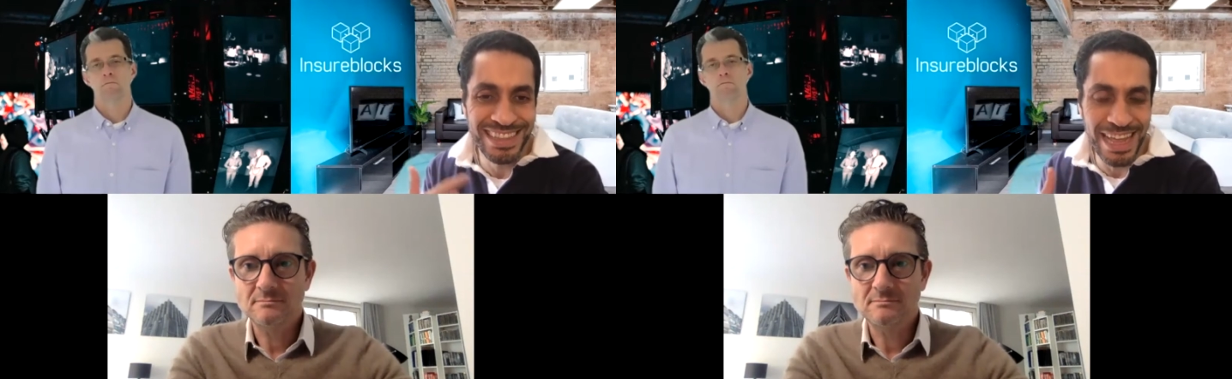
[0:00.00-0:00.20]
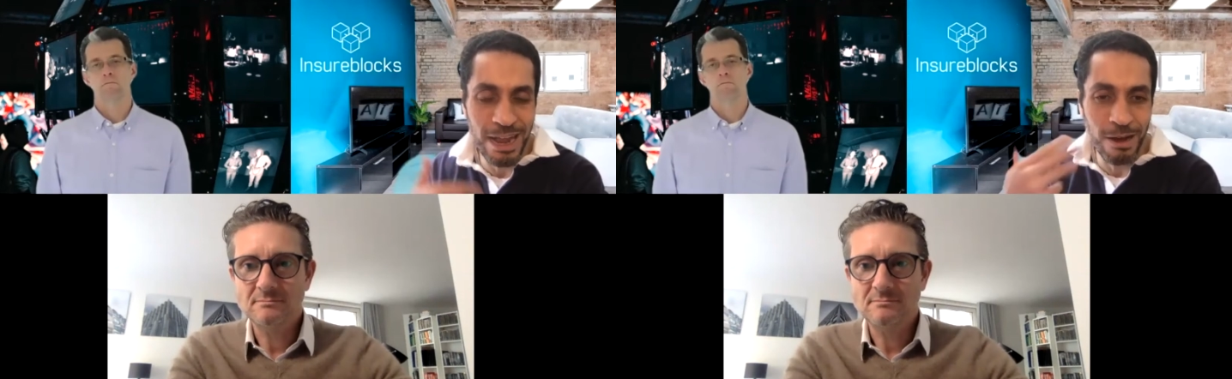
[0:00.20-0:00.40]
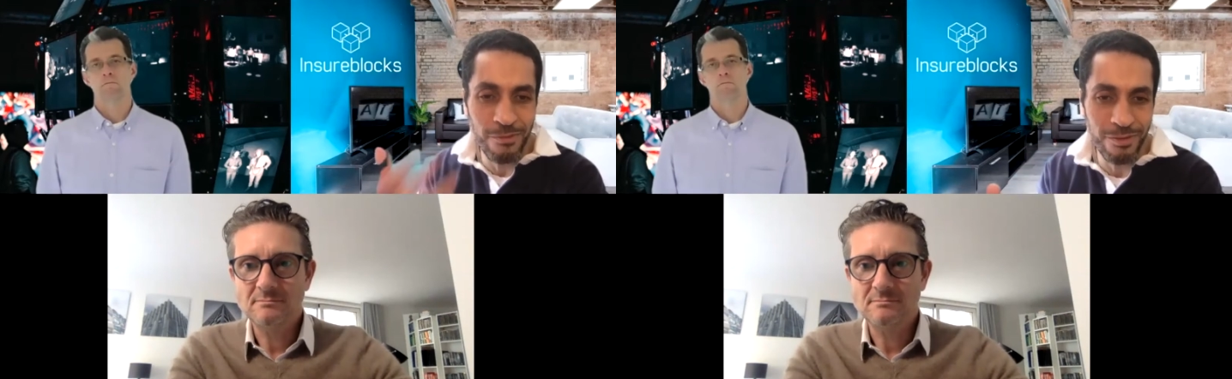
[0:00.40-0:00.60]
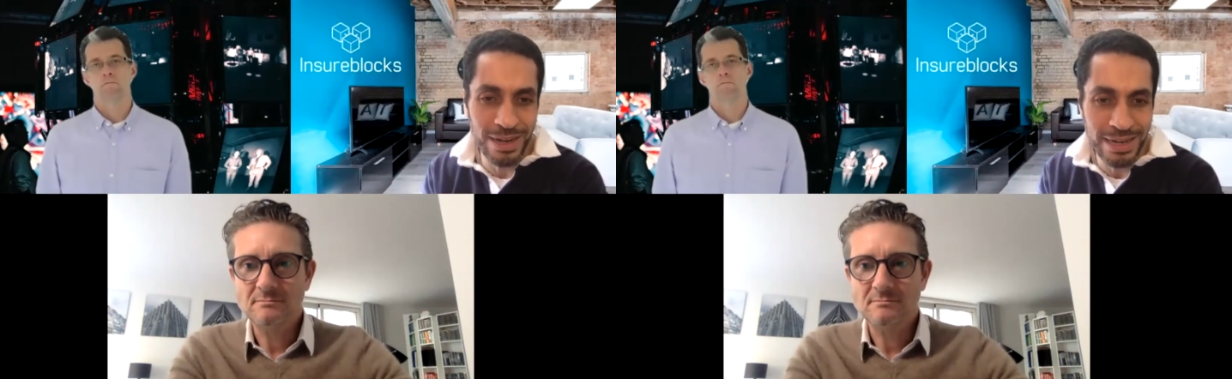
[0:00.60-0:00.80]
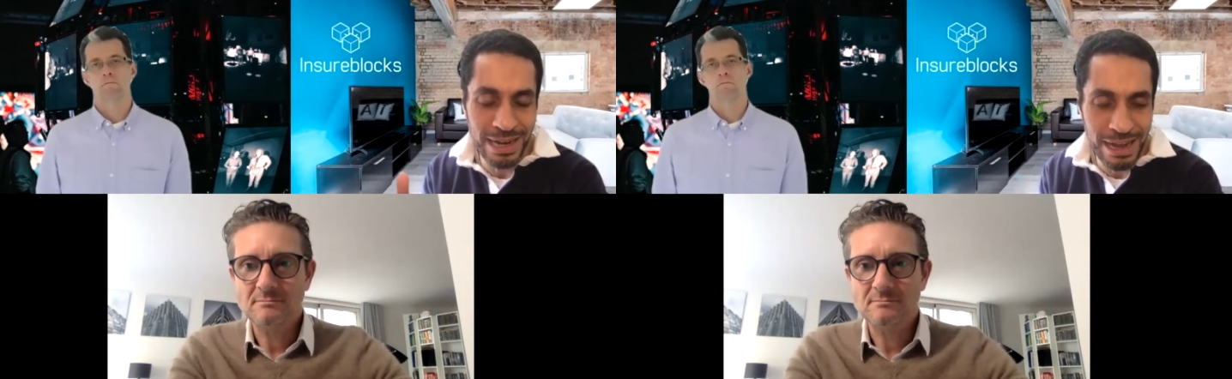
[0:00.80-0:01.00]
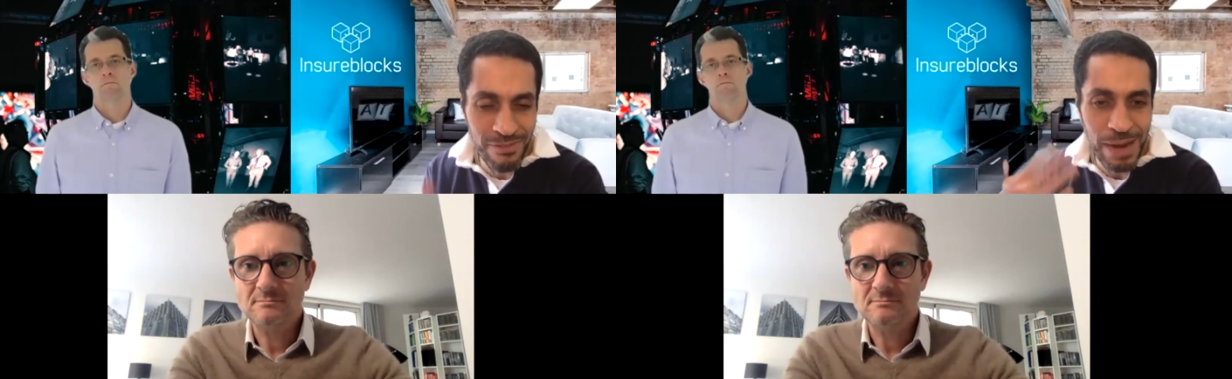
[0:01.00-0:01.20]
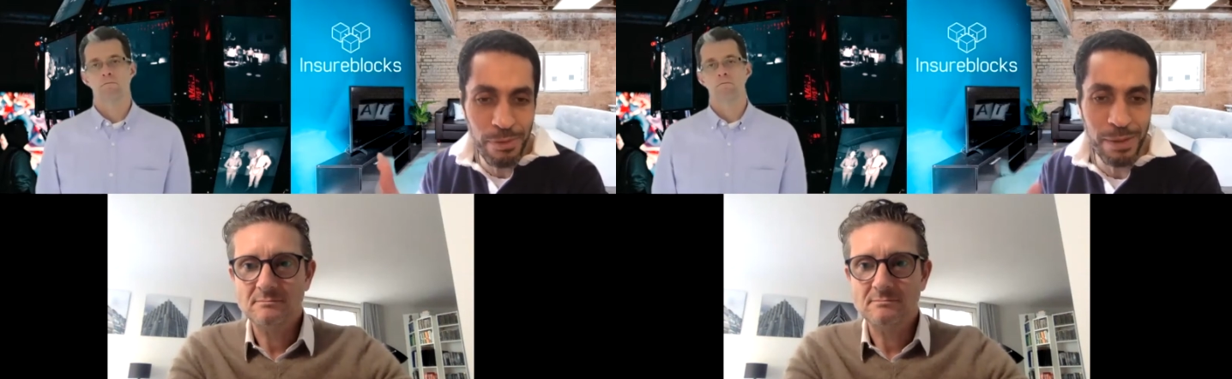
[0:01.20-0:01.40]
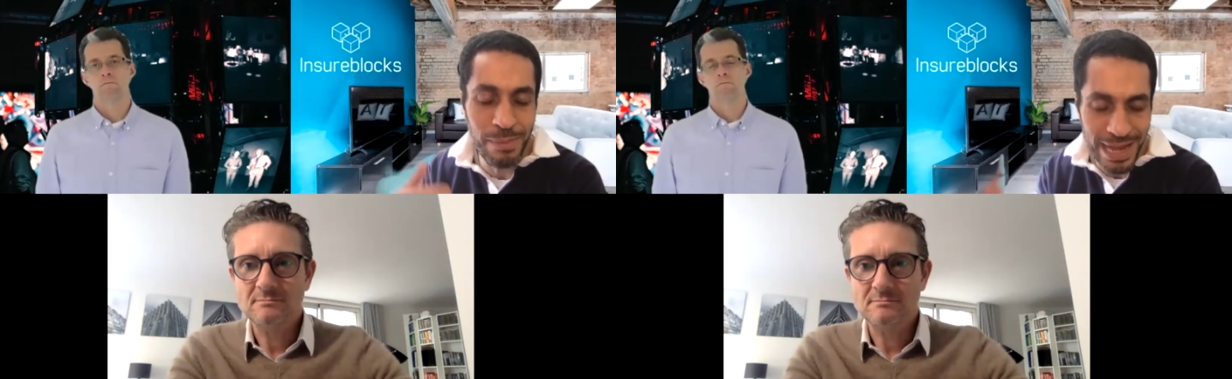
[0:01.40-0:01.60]
Speaker 1: They offer it. Now, if I
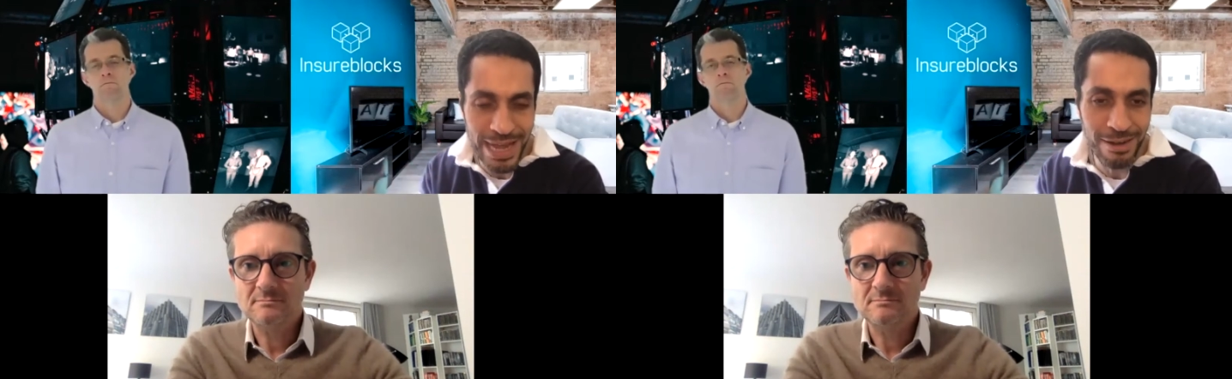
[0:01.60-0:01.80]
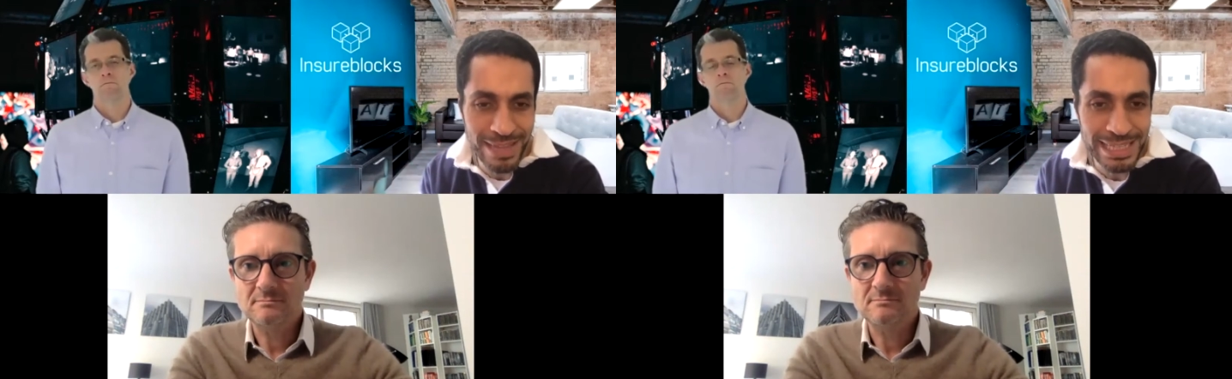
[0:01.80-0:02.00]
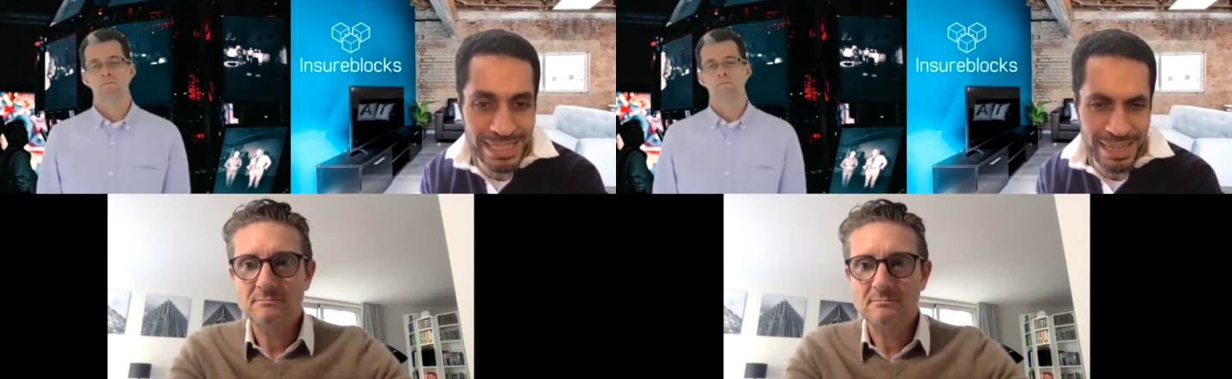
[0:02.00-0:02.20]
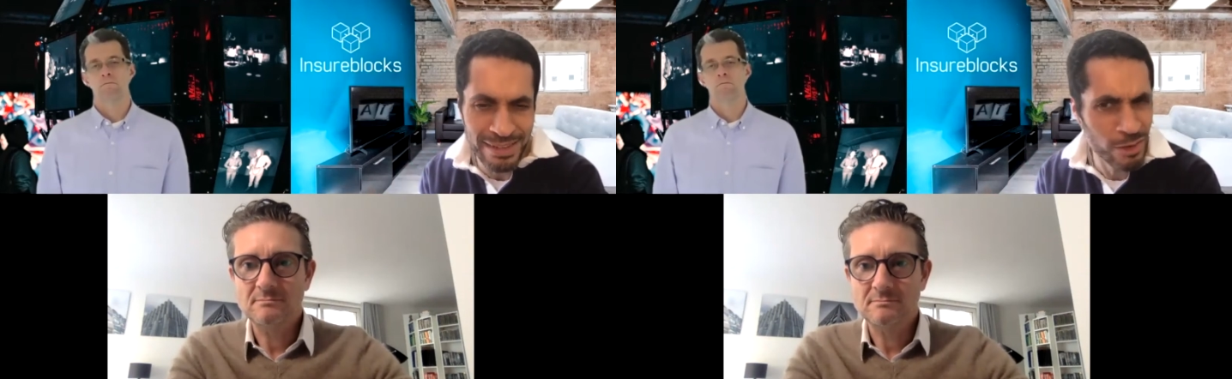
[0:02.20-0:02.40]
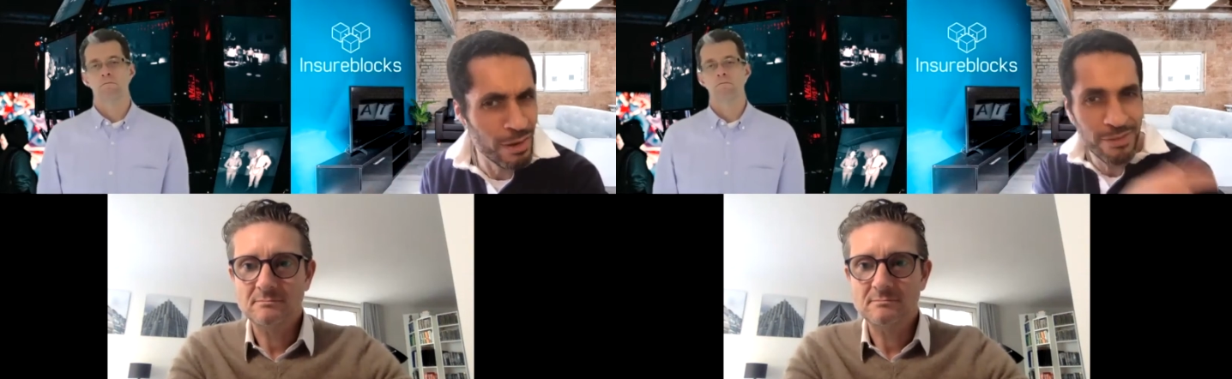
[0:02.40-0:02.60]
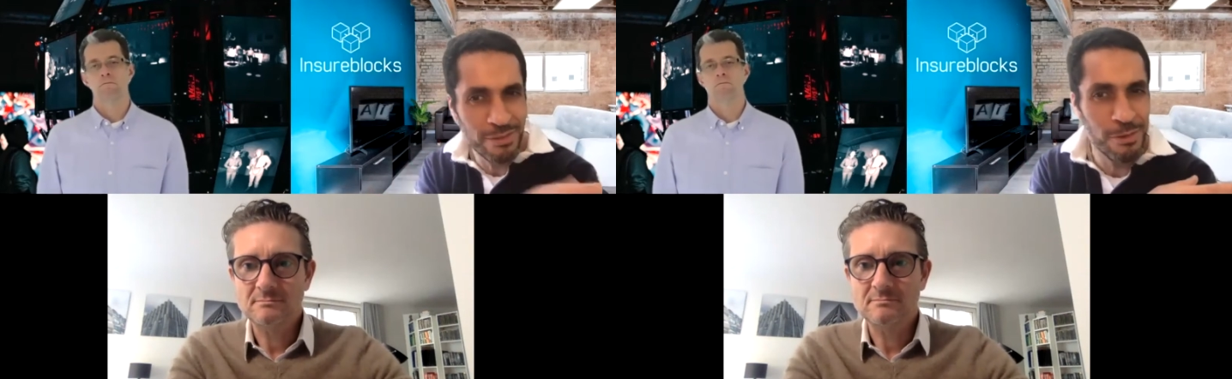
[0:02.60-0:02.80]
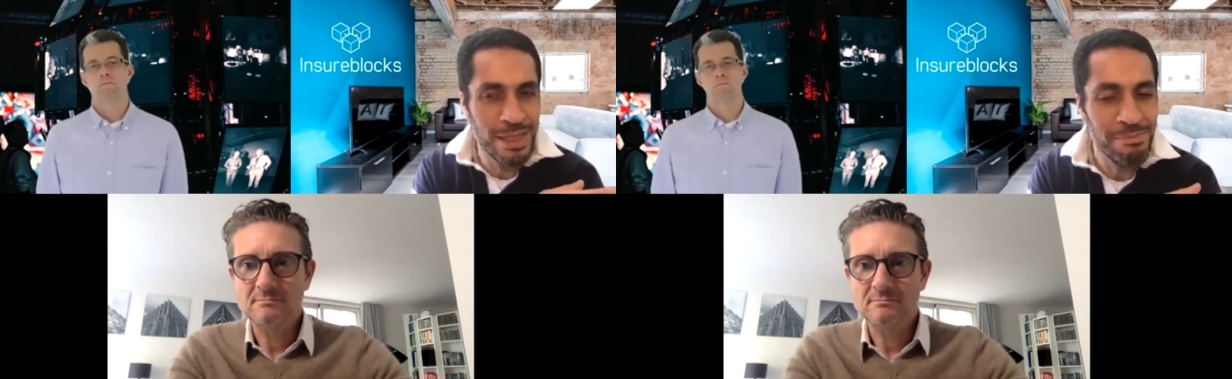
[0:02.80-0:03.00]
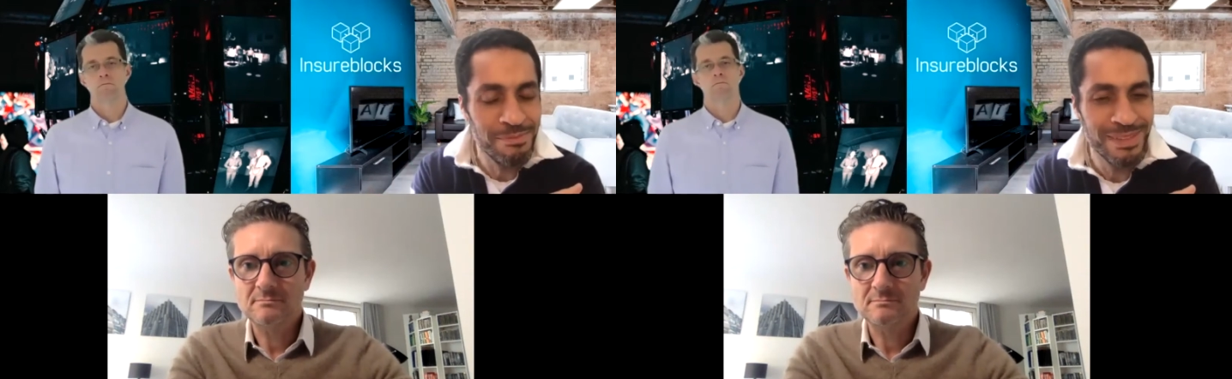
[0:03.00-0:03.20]
break my hand on that desk, do I sue them,